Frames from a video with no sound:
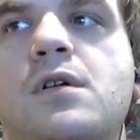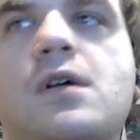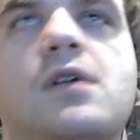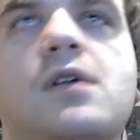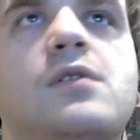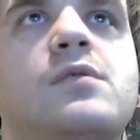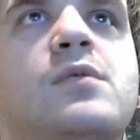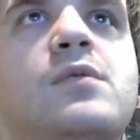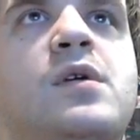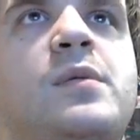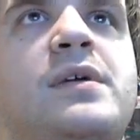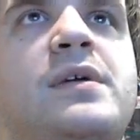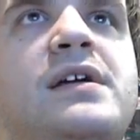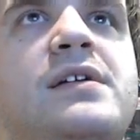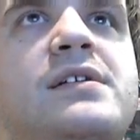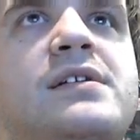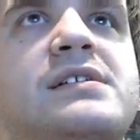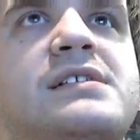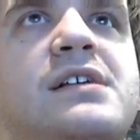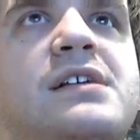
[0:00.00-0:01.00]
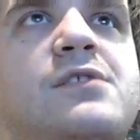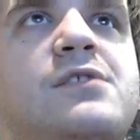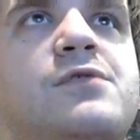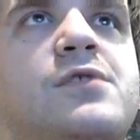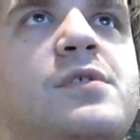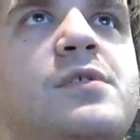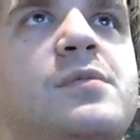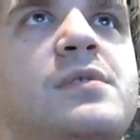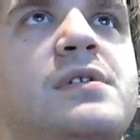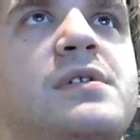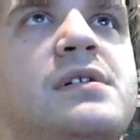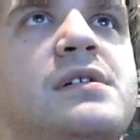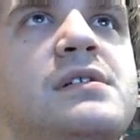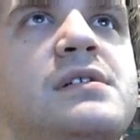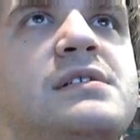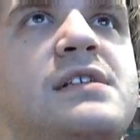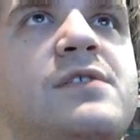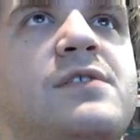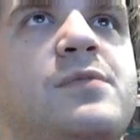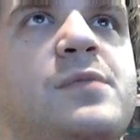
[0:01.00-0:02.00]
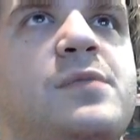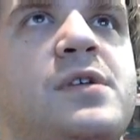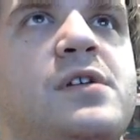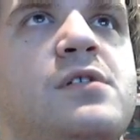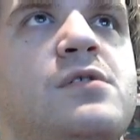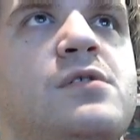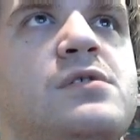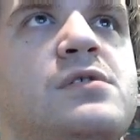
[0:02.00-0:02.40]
Where am I hearing sound from? Is that from you?